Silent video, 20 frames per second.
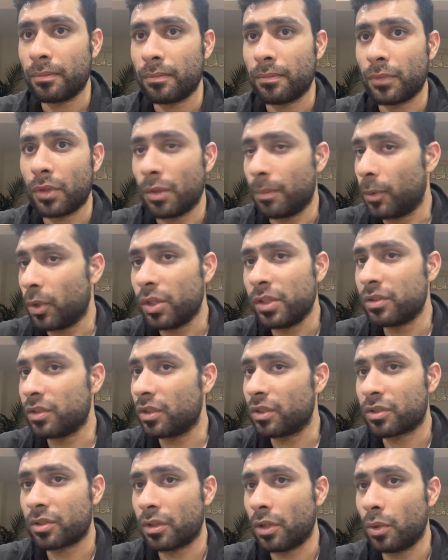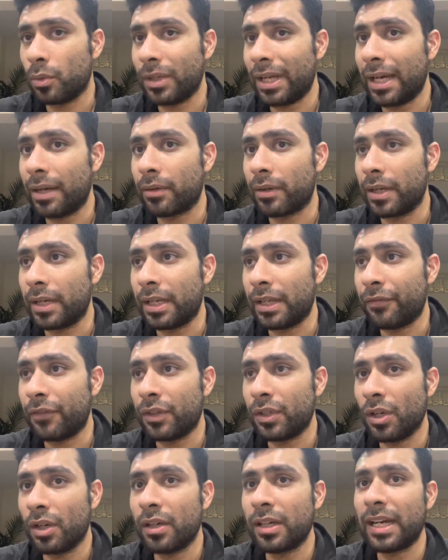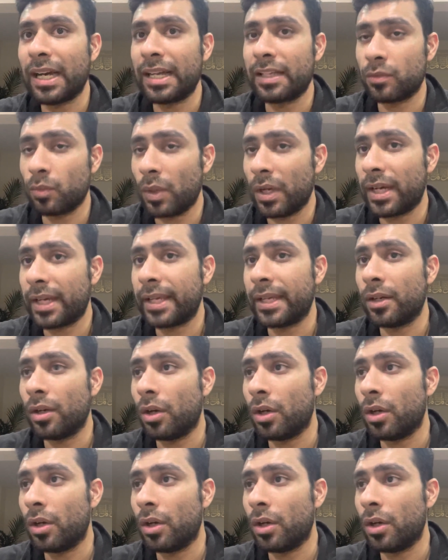Your body's going to slow down. And if a young guy is working